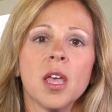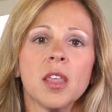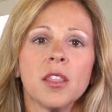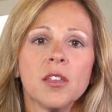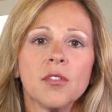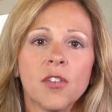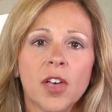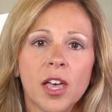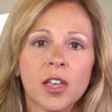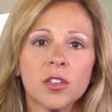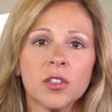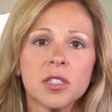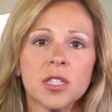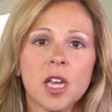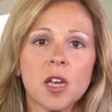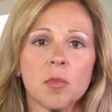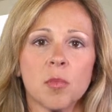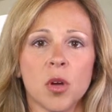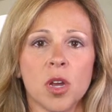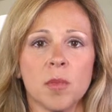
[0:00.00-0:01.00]
the value
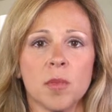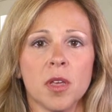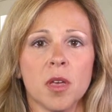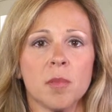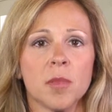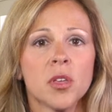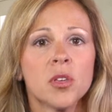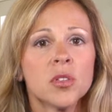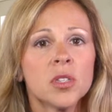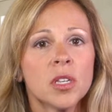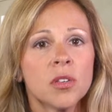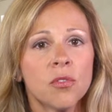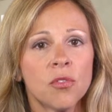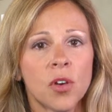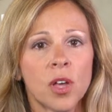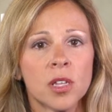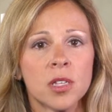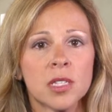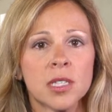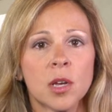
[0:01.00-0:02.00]
stock premium using
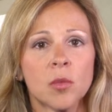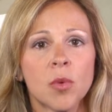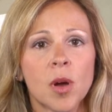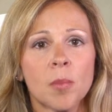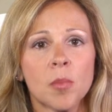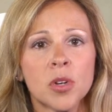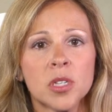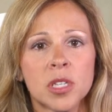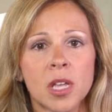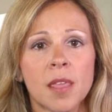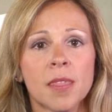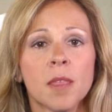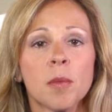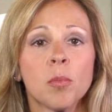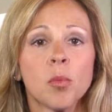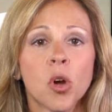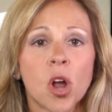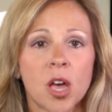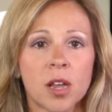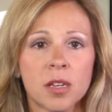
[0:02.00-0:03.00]
funds that represent the
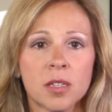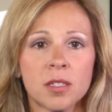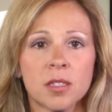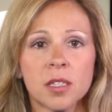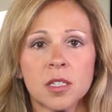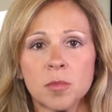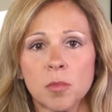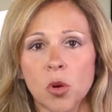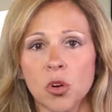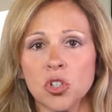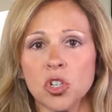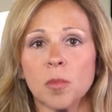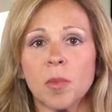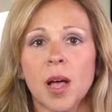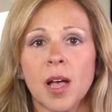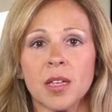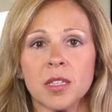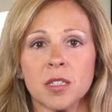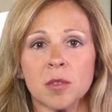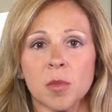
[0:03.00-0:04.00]
broadest exposure
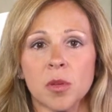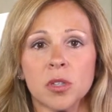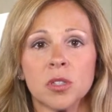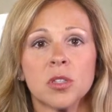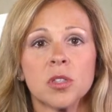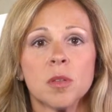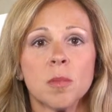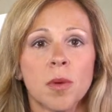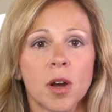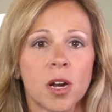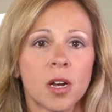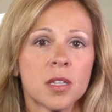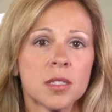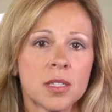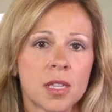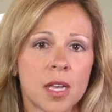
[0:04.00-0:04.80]
possible to the market